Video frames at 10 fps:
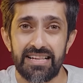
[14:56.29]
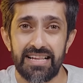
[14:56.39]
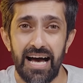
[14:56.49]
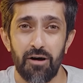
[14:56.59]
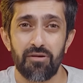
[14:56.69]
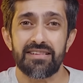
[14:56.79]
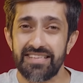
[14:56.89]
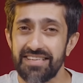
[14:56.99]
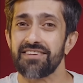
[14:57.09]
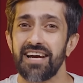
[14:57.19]
Now,
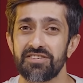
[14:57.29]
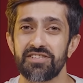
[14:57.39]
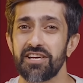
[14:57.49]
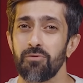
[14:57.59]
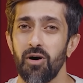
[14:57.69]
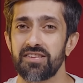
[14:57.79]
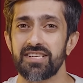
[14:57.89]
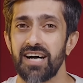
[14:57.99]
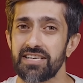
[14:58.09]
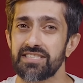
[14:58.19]
this strategy involves
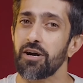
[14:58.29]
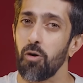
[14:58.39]
targeting